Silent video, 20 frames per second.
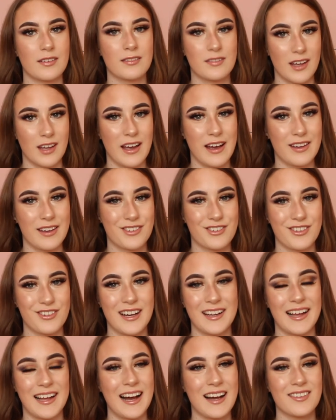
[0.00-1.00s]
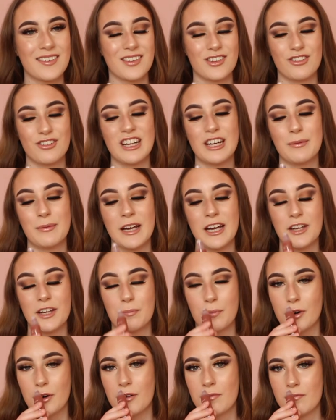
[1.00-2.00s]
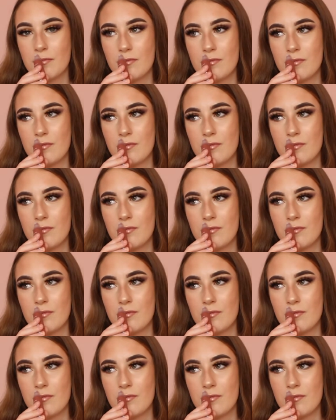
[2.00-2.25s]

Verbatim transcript: taste really nice. It's really weird, but